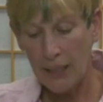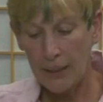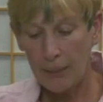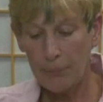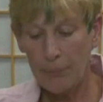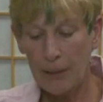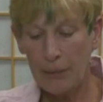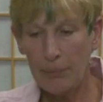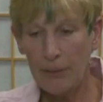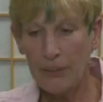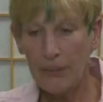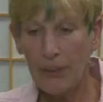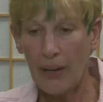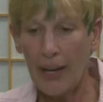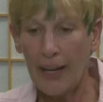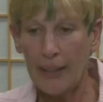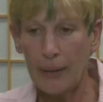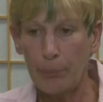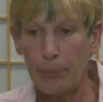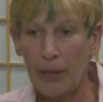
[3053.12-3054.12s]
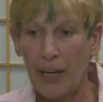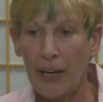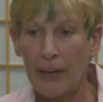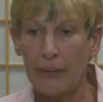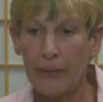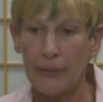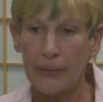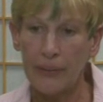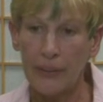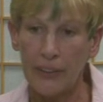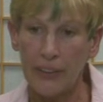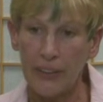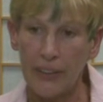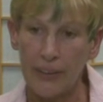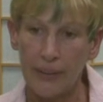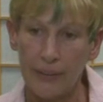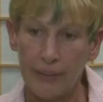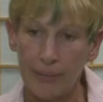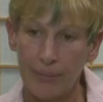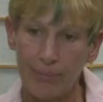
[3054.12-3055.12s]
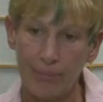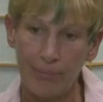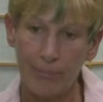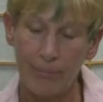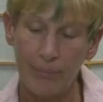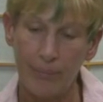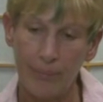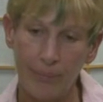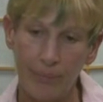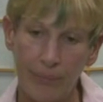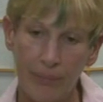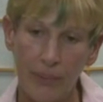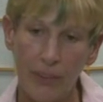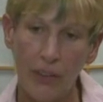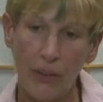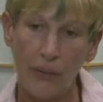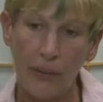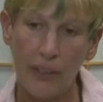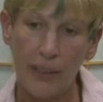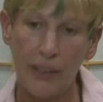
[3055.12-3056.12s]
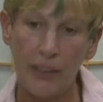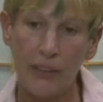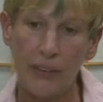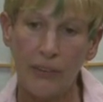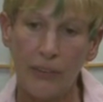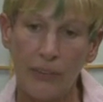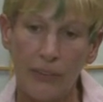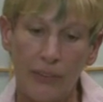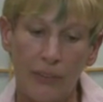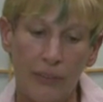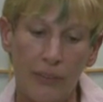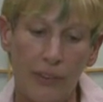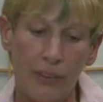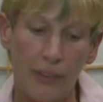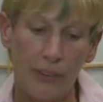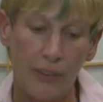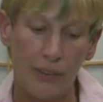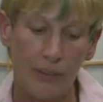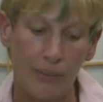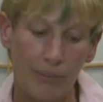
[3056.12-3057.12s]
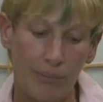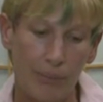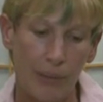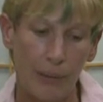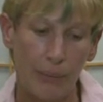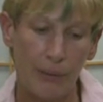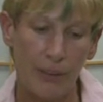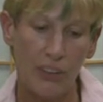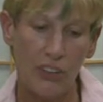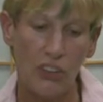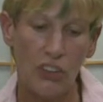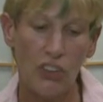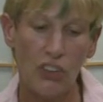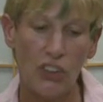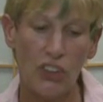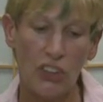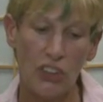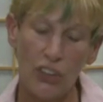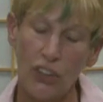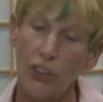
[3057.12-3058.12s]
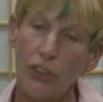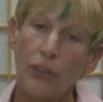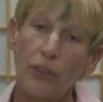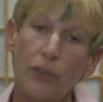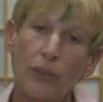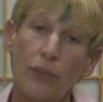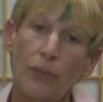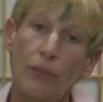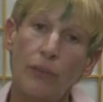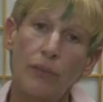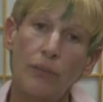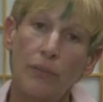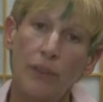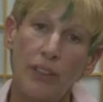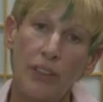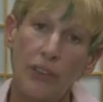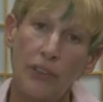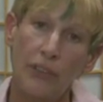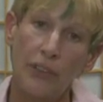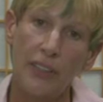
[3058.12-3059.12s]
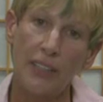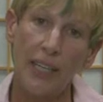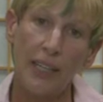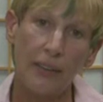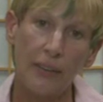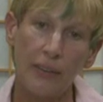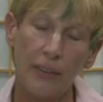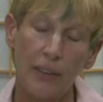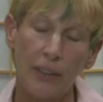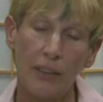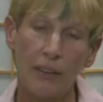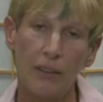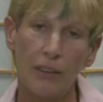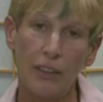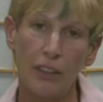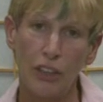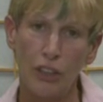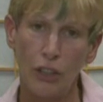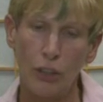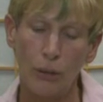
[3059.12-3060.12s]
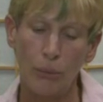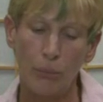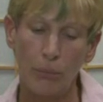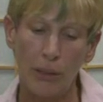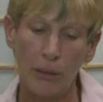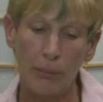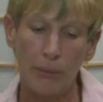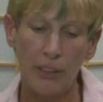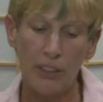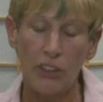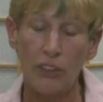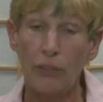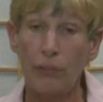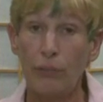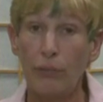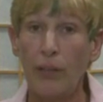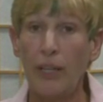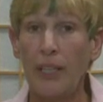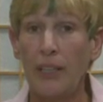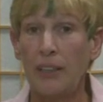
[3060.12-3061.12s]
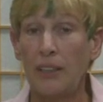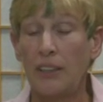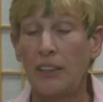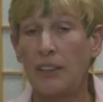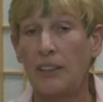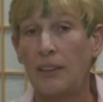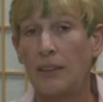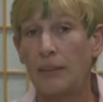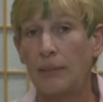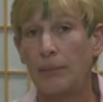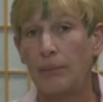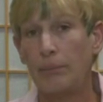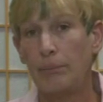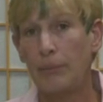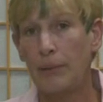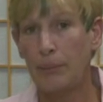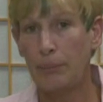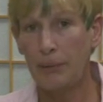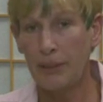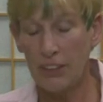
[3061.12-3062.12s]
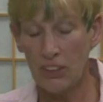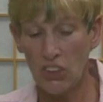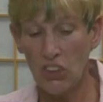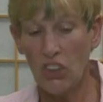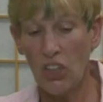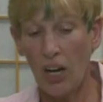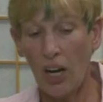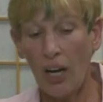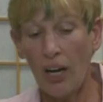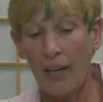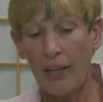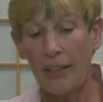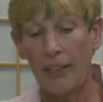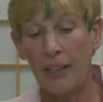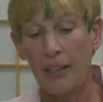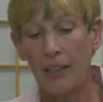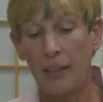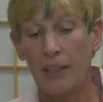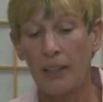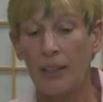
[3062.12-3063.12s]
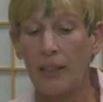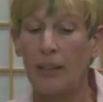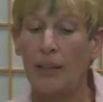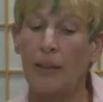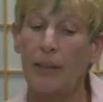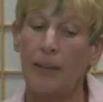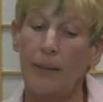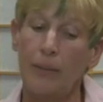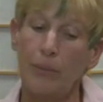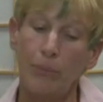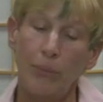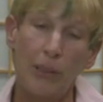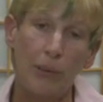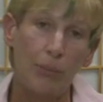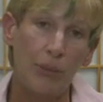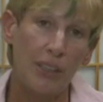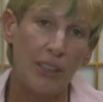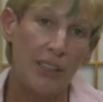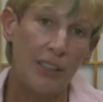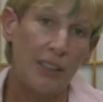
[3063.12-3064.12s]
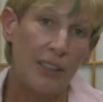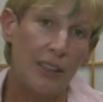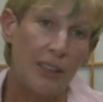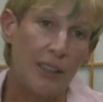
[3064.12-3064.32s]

Maybe your higher power is knowing your, maybe it's just you and your integrity. Maybe it's your friends. Maybe it's God. Maybe